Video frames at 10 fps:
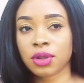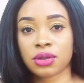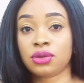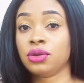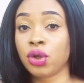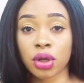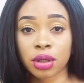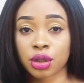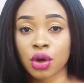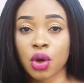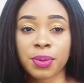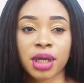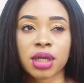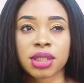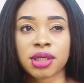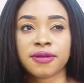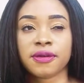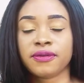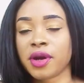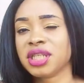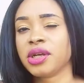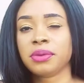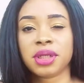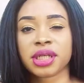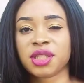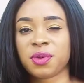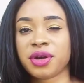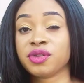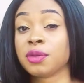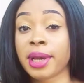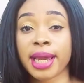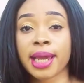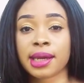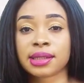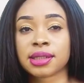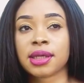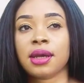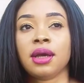not so long ago because of a very terrible experience with my ex.